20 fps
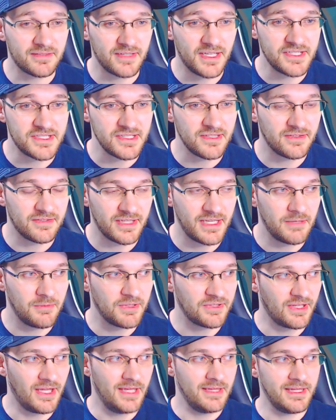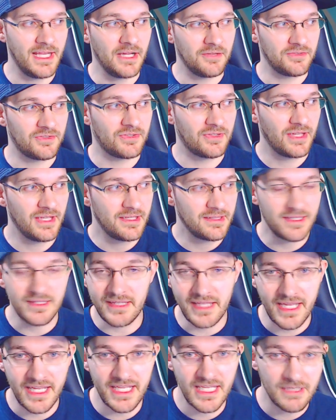Legends. It was announced the
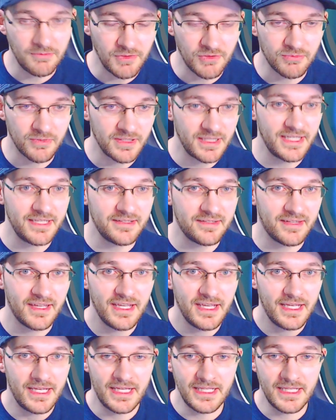day it was released,